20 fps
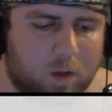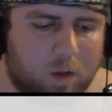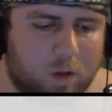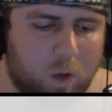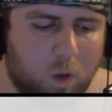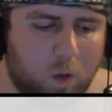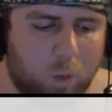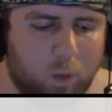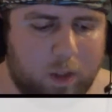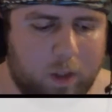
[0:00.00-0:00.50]

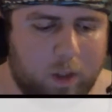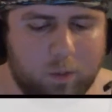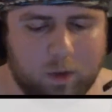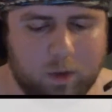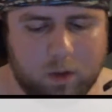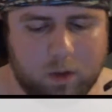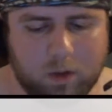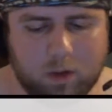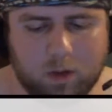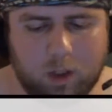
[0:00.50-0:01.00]
We
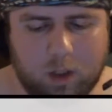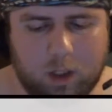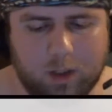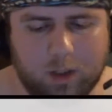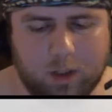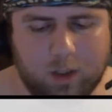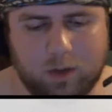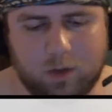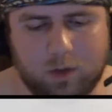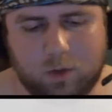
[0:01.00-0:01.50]
will
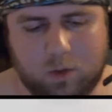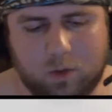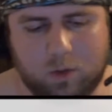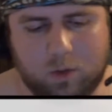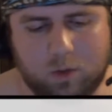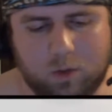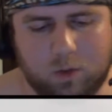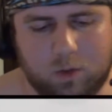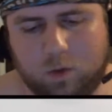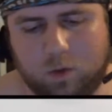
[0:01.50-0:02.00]

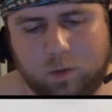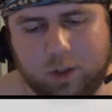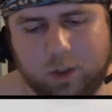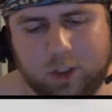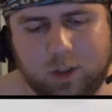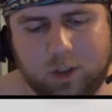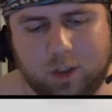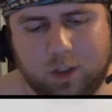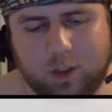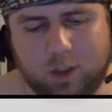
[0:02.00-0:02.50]
also,
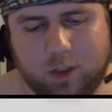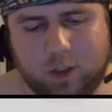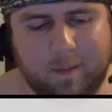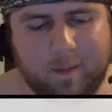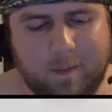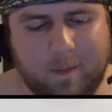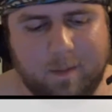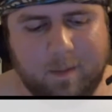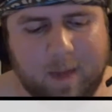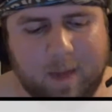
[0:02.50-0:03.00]
we
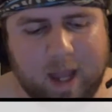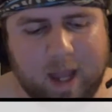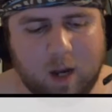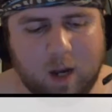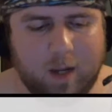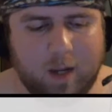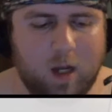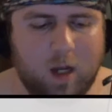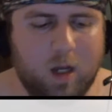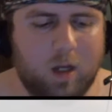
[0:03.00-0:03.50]
may
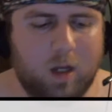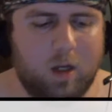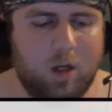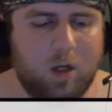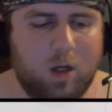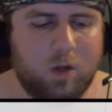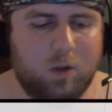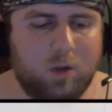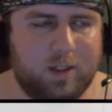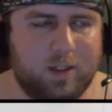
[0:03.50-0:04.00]
not
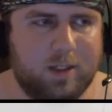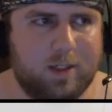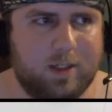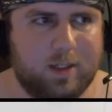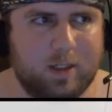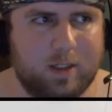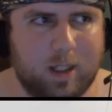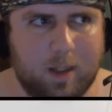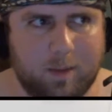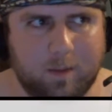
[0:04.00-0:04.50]
know
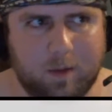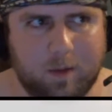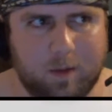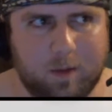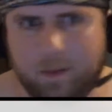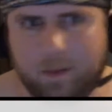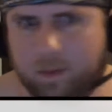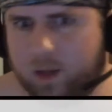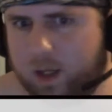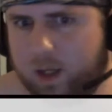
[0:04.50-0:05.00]
some of
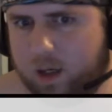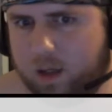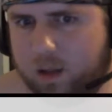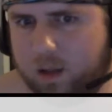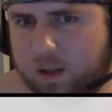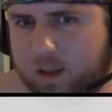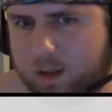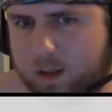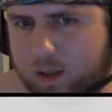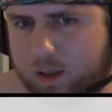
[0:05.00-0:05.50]
the
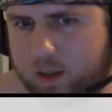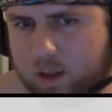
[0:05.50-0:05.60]
players.